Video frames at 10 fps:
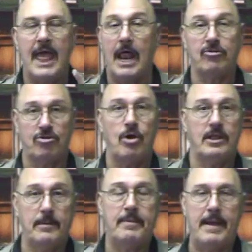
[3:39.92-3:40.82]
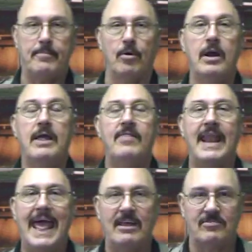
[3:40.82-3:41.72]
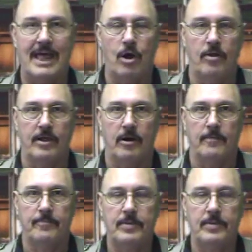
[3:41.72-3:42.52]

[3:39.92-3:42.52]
And I'll show you the paper that has that on there.